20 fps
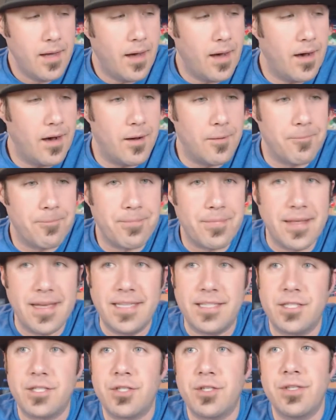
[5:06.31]
Um,
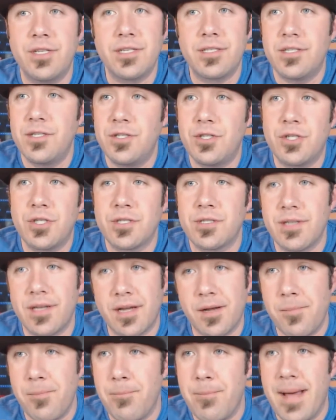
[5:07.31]
it's this is just like
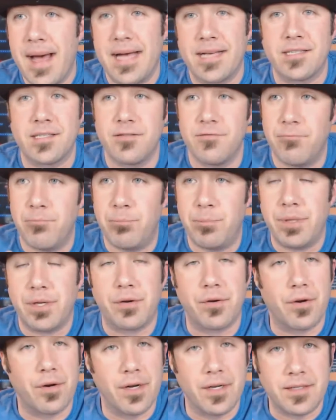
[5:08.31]
a massive
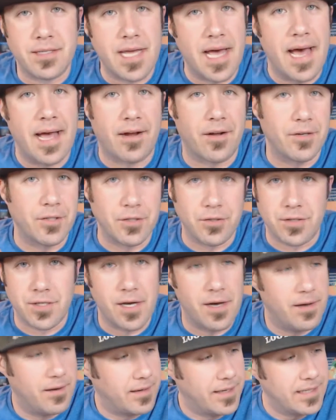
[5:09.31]
bitter attack on your
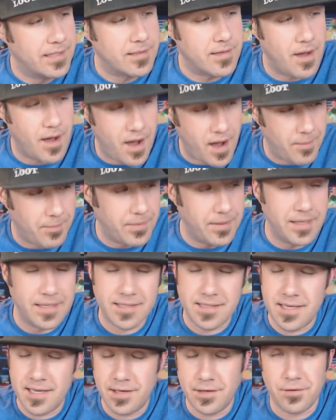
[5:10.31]
tongue. It's hoppy.
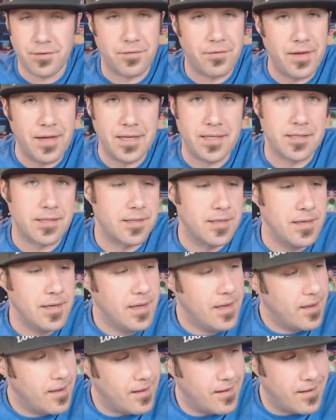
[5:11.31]
It's in your face.
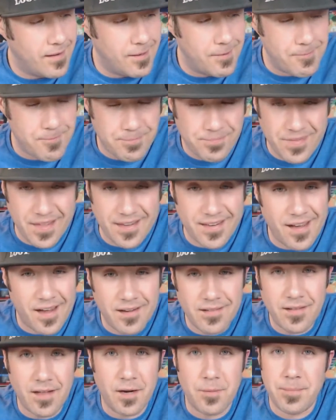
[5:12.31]
Um, not
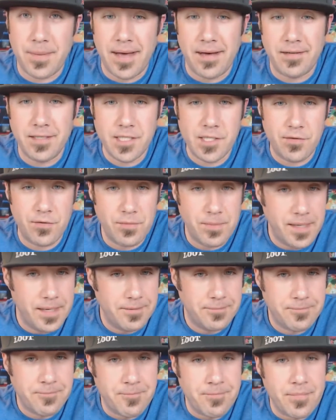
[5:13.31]
a lot of balance for
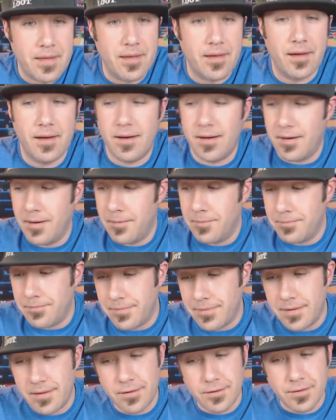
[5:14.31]
me. Um,
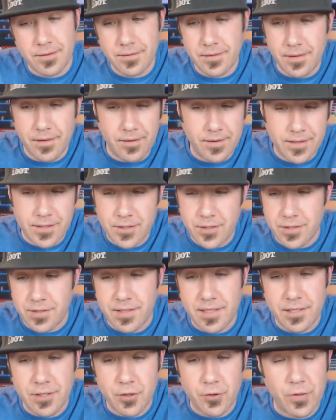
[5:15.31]
you know, it's
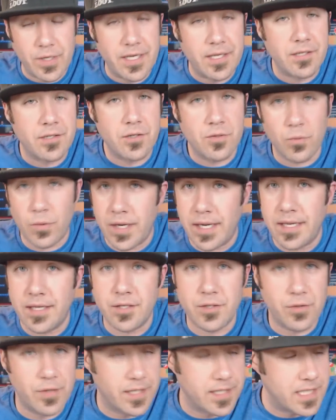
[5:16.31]
just it drinks sweet.
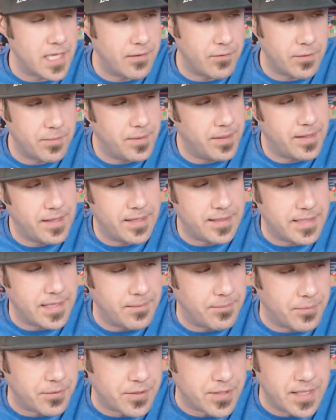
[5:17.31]
It drinks every bit of that
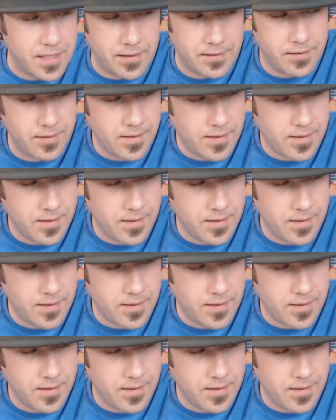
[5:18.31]
10%.